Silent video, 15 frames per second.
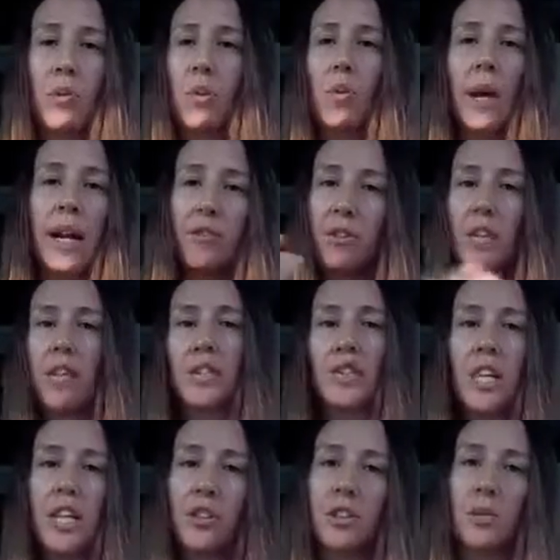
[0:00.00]
We want everything to
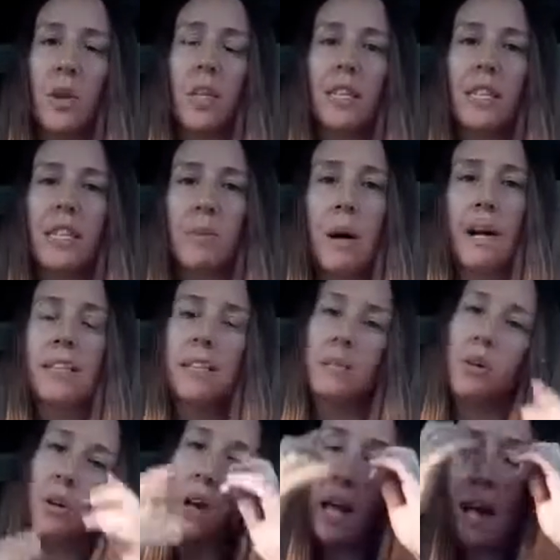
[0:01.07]
change as quickly as
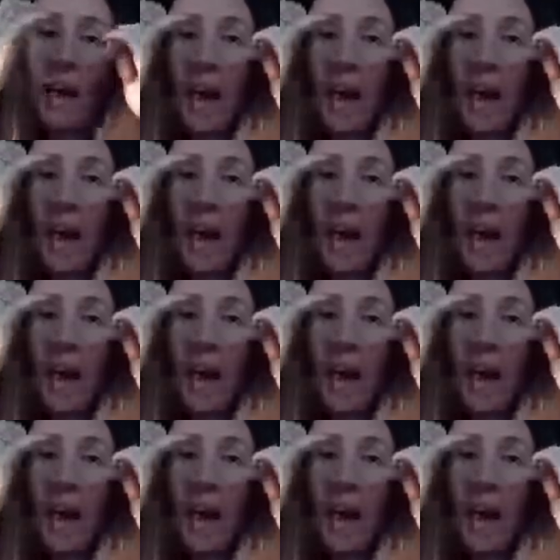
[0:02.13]
possible.